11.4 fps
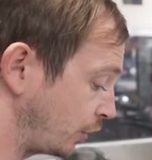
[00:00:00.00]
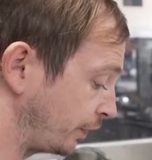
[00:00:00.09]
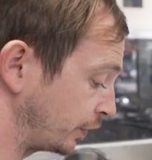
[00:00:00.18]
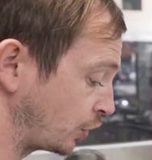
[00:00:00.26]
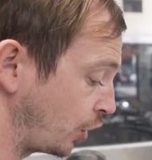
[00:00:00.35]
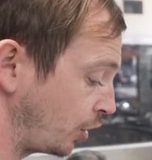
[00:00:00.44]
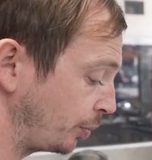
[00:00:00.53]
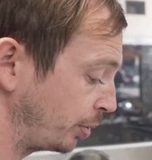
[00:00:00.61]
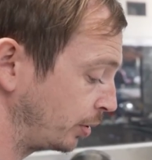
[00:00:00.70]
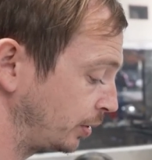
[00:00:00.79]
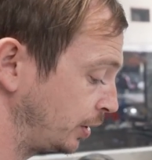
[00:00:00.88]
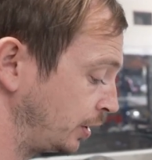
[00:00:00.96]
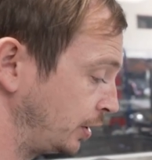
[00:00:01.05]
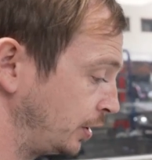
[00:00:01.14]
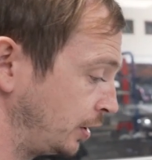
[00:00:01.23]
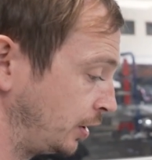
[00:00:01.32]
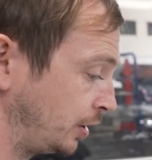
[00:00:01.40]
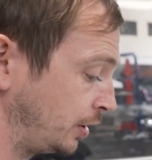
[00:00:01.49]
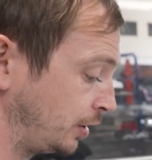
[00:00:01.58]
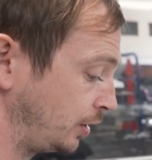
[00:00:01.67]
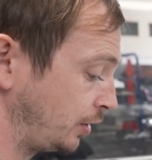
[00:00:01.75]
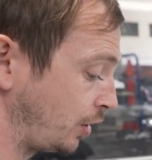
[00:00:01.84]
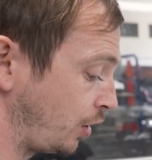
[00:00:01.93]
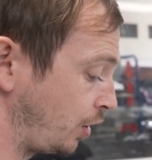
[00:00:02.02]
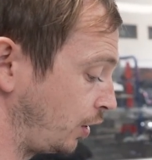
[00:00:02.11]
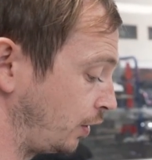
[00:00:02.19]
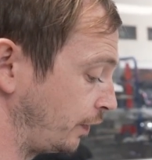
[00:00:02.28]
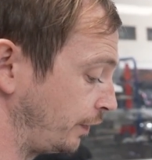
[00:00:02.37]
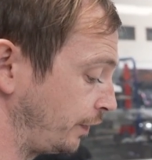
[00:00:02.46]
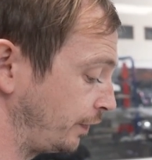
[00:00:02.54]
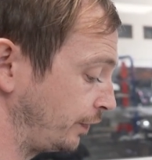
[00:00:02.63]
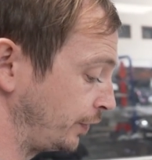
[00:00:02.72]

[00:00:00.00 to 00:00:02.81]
it off the top of